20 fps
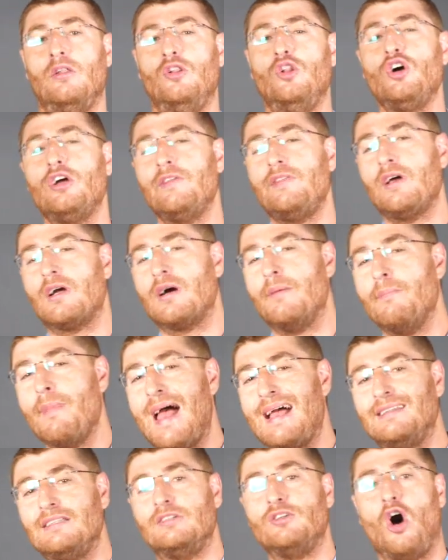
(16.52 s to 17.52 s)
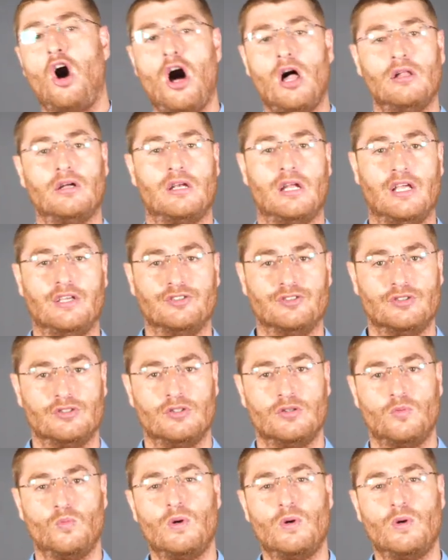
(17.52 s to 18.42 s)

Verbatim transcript: Look at the commanded holidays,